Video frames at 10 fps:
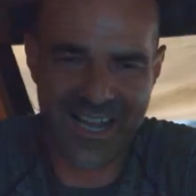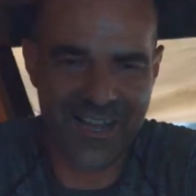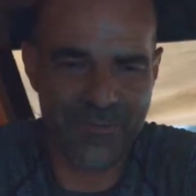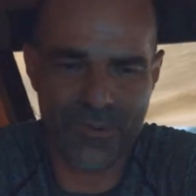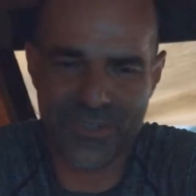
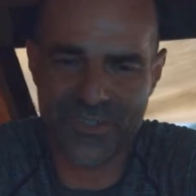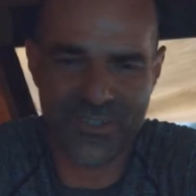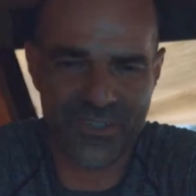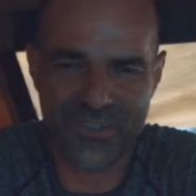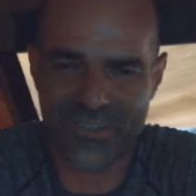I was
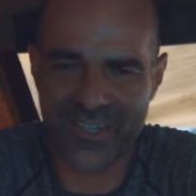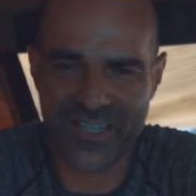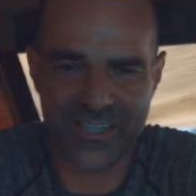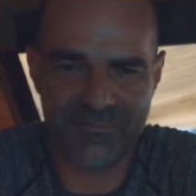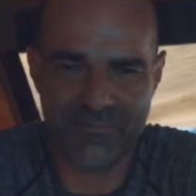
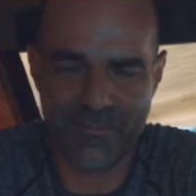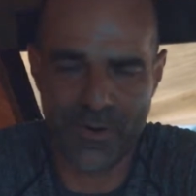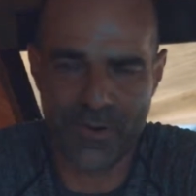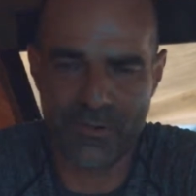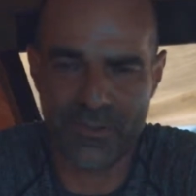totally
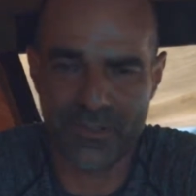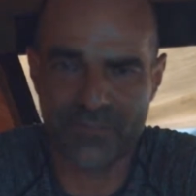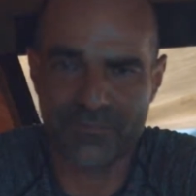broke.